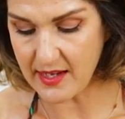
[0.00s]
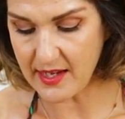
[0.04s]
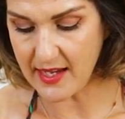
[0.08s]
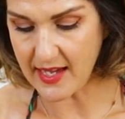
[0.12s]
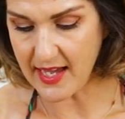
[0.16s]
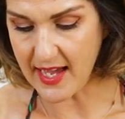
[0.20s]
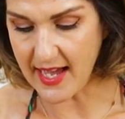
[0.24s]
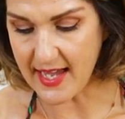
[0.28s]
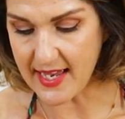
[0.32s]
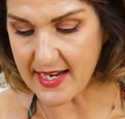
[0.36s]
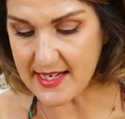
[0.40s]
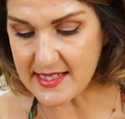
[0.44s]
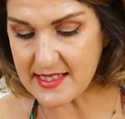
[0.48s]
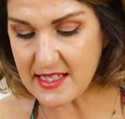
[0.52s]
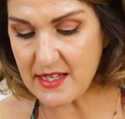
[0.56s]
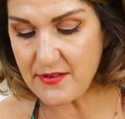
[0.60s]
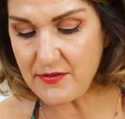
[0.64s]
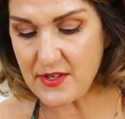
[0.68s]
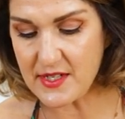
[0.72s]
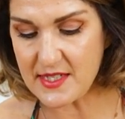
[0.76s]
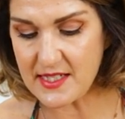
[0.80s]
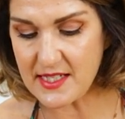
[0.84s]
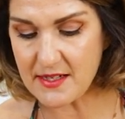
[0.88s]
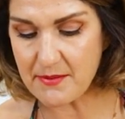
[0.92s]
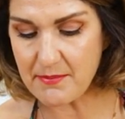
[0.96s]

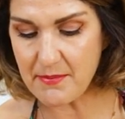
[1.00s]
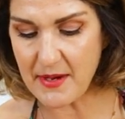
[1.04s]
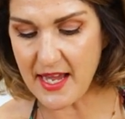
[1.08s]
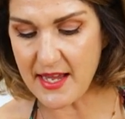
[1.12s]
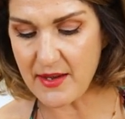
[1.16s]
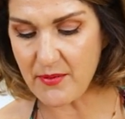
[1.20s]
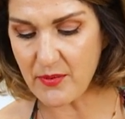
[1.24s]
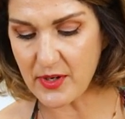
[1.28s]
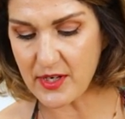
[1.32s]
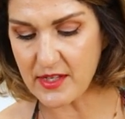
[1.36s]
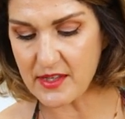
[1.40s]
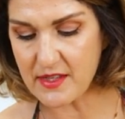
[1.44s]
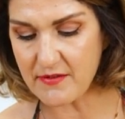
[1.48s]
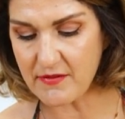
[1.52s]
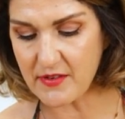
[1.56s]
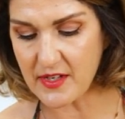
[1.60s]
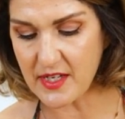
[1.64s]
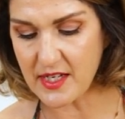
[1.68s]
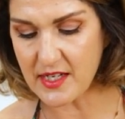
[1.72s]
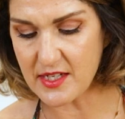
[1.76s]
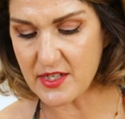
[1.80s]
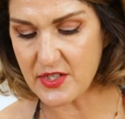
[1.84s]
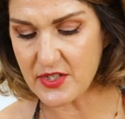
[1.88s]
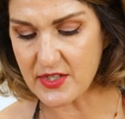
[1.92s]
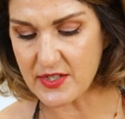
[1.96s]
if you did make one of the
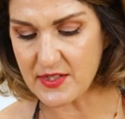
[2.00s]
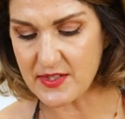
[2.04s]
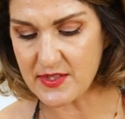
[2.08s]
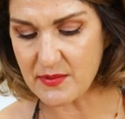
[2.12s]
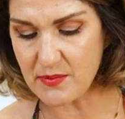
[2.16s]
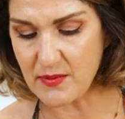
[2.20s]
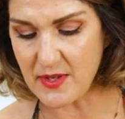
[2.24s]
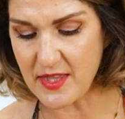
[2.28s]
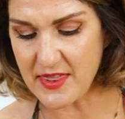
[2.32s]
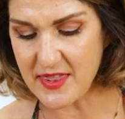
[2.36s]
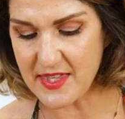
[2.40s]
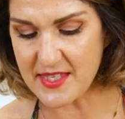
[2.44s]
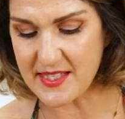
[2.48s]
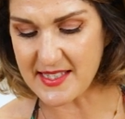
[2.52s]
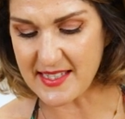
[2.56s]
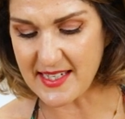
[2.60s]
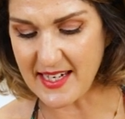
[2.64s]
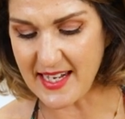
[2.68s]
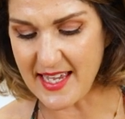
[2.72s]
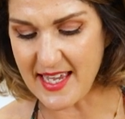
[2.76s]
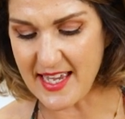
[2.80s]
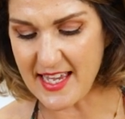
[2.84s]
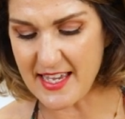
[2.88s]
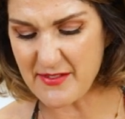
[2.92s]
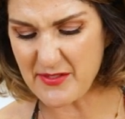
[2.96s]
versions with the
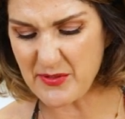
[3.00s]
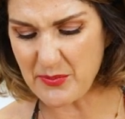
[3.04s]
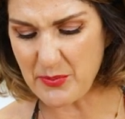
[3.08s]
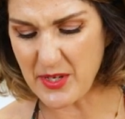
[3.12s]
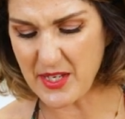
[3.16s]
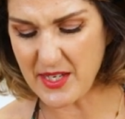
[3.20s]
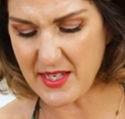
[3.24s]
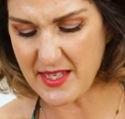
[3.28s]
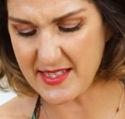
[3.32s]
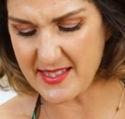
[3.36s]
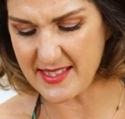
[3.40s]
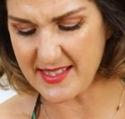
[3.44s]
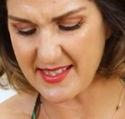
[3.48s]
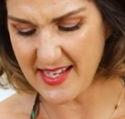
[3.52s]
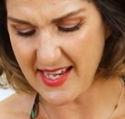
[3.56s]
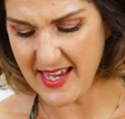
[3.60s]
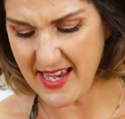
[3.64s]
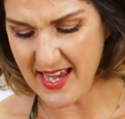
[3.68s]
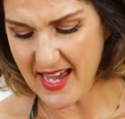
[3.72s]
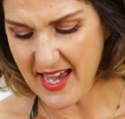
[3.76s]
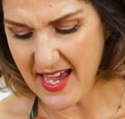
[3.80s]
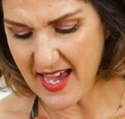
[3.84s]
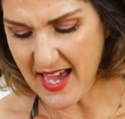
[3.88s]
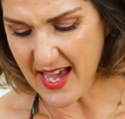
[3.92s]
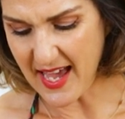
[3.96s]
sleeves, because
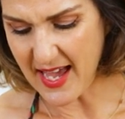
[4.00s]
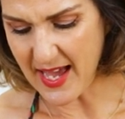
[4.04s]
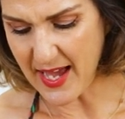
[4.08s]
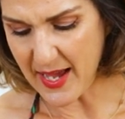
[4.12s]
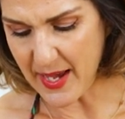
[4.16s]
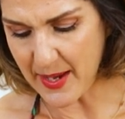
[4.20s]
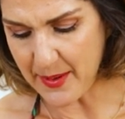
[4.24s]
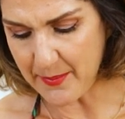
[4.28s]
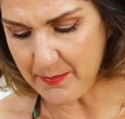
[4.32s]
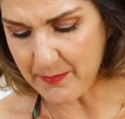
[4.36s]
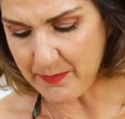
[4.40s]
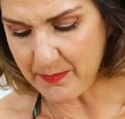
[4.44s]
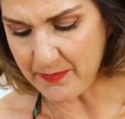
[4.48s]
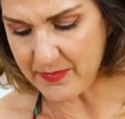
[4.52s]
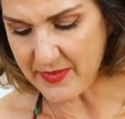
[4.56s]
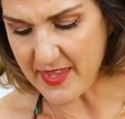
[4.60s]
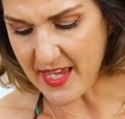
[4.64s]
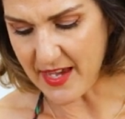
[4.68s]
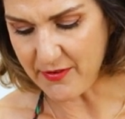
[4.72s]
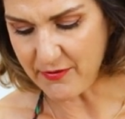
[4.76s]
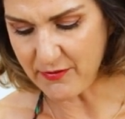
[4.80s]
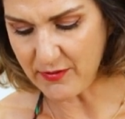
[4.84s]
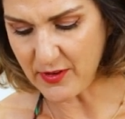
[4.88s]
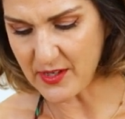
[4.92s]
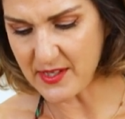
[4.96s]

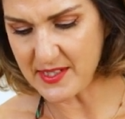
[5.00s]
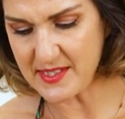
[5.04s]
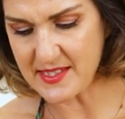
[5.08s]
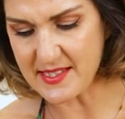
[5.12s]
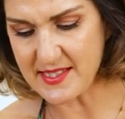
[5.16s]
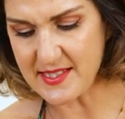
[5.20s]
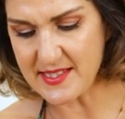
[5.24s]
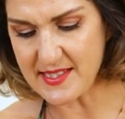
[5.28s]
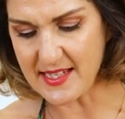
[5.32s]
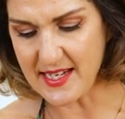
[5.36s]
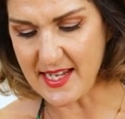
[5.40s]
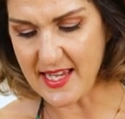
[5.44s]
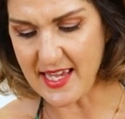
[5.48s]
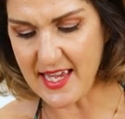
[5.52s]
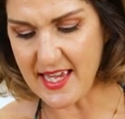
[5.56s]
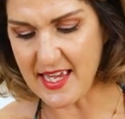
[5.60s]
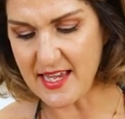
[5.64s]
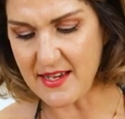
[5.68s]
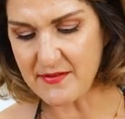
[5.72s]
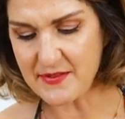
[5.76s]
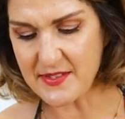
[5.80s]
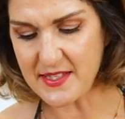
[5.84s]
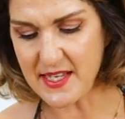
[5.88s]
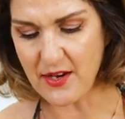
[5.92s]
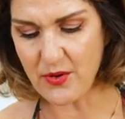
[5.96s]
they're flutter
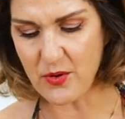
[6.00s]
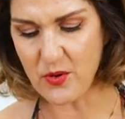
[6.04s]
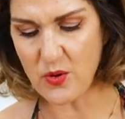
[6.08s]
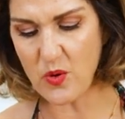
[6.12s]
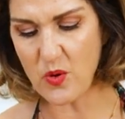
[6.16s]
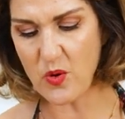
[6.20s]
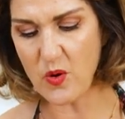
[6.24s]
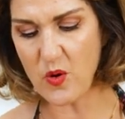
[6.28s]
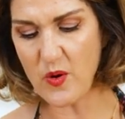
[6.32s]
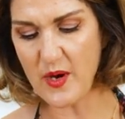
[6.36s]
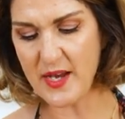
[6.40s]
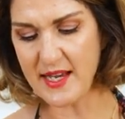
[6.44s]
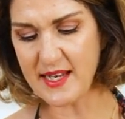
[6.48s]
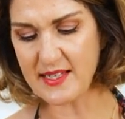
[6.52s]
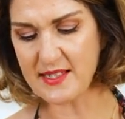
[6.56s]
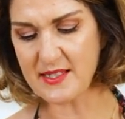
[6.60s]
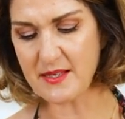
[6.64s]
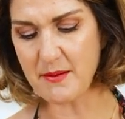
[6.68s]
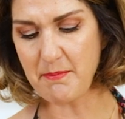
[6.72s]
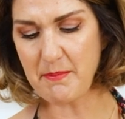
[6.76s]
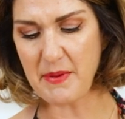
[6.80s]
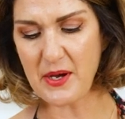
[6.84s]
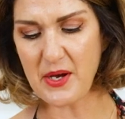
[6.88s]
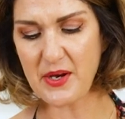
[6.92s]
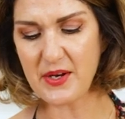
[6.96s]
sleeves or it's
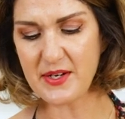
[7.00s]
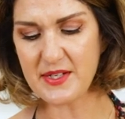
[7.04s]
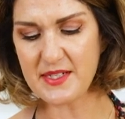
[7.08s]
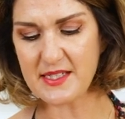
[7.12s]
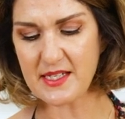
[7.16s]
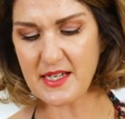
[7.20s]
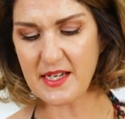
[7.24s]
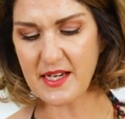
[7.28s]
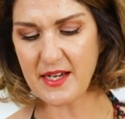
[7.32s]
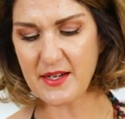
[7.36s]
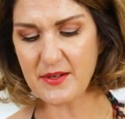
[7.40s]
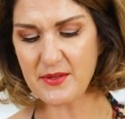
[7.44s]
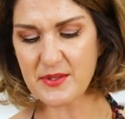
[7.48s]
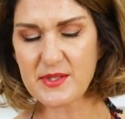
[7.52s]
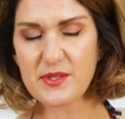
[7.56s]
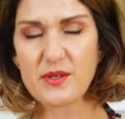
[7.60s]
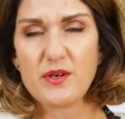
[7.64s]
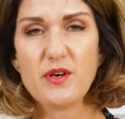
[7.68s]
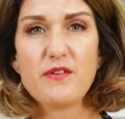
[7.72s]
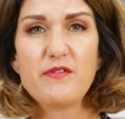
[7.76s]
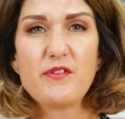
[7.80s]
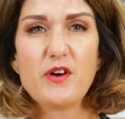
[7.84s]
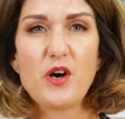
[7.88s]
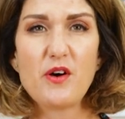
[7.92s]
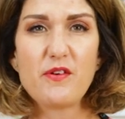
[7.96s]
a bardot
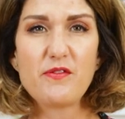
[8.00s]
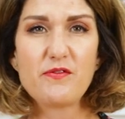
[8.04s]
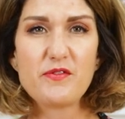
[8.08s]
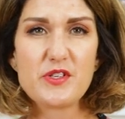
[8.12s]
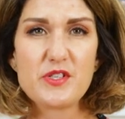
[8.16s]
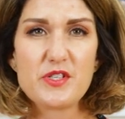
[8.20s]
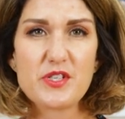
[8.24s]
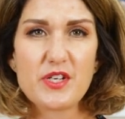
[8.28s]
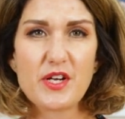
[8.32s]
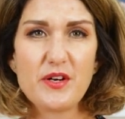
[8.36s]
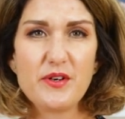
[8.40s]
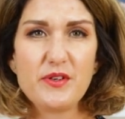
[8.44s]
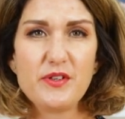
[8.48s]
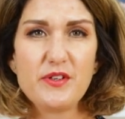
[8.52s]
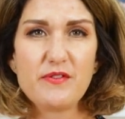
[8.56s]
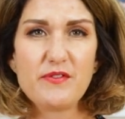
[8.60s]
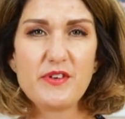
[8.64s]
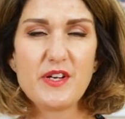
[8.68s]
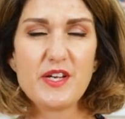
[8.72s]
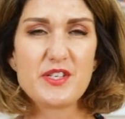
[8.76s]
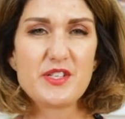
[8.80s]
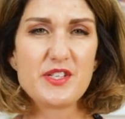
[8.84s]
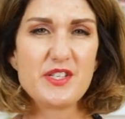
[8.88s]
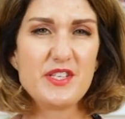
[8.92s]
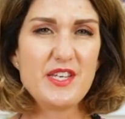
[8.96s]
sort of off the shoulder
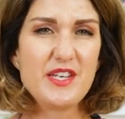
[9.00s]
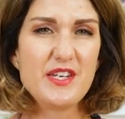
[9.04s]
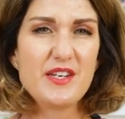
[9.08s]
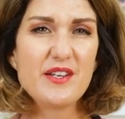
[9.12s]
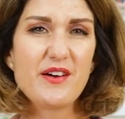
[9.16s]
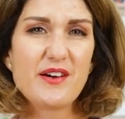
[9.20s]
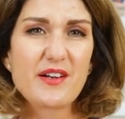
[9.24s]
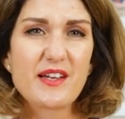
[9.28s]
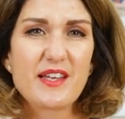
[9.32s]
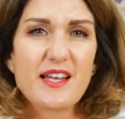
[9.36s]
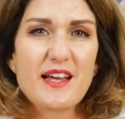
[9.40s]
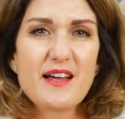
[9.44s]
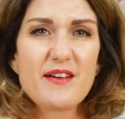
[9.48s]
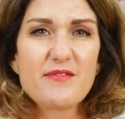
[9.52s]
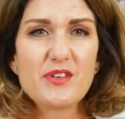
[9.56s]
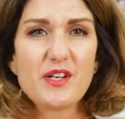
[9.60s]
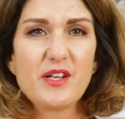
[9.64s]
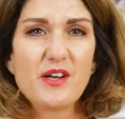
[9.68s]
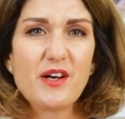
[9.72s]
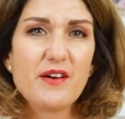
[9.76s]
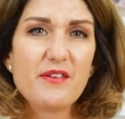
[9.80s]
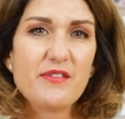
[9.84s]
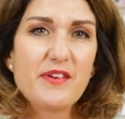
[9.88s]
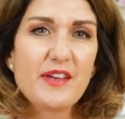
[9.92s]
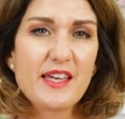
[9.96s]
version, you're not going to have a
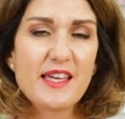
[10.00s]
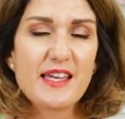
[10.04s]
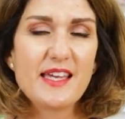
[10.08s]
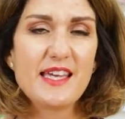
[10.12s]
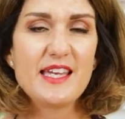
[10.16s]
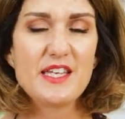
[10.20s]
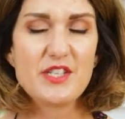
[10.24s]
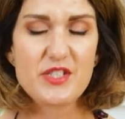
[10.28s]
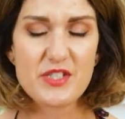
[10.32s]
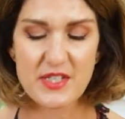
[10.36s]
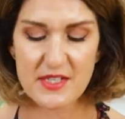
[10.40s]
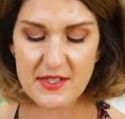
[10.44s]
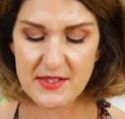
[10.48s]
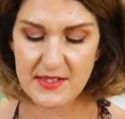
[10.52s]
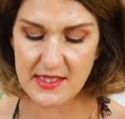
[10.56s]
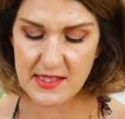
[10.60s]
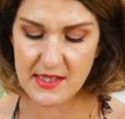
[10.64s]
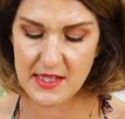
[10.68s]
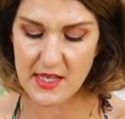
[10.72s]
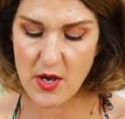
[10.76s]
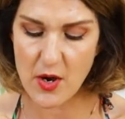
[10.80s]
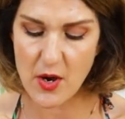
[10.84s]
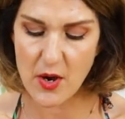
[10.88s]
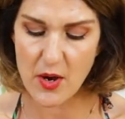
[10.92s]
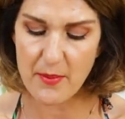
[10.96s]
lot of issues in
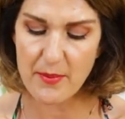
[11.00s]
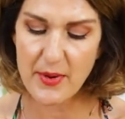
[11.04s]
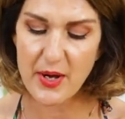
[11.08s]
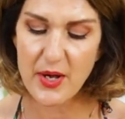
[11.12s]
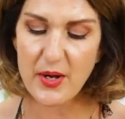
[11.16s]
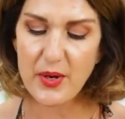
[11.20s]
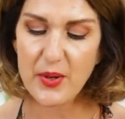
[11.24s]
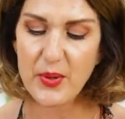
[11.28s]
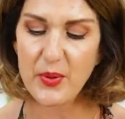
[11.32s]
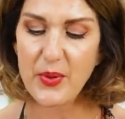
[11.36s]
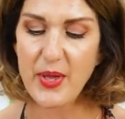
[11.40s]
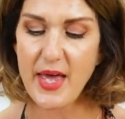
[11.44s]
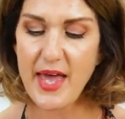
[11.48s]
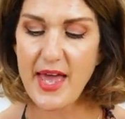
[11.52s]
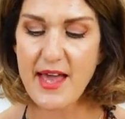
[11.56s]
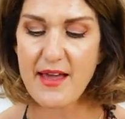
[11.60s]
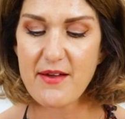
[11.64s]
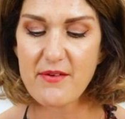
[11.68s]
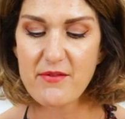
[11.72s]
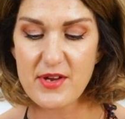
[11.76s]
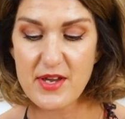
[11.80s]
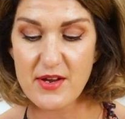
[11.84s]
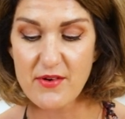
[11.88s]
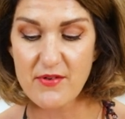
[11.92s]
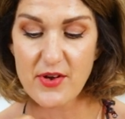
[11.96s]
the armhole
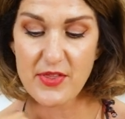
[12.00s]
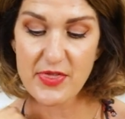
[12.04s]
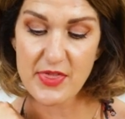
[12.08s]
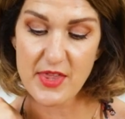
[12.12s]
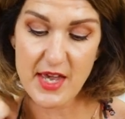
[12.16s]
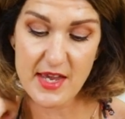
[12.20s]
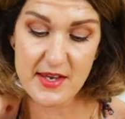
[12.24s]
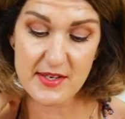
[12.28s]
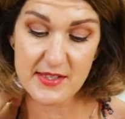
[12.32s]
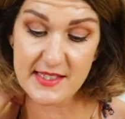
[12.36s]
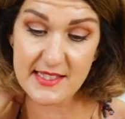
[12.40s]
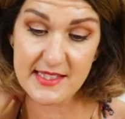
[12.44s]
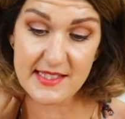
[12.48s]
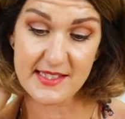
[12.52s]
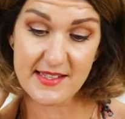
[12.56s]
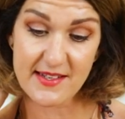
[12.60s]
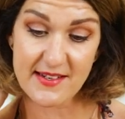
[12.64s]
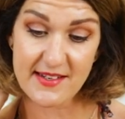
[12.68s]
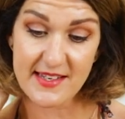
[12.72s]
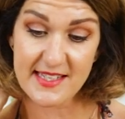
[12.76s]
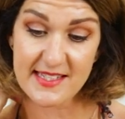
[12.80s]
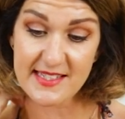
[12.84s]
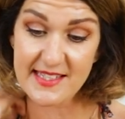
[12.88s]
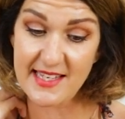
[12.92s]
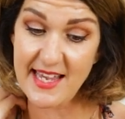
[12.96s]
area on those
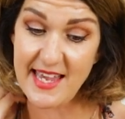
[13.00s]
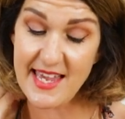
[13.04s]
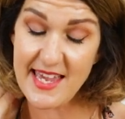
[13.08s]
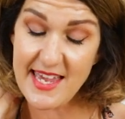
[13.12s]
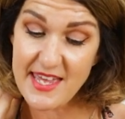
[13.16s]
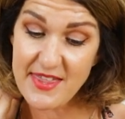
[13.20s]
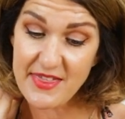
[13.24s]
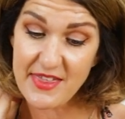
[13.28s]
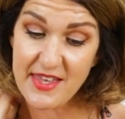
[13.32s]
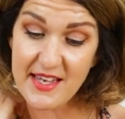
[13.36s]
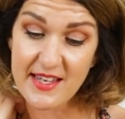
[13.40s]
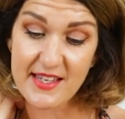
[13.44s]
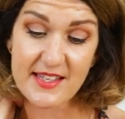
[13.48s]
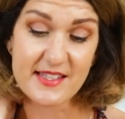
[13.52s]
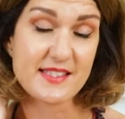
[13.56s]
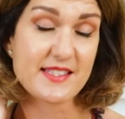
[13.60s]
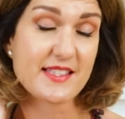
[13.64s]
designs either.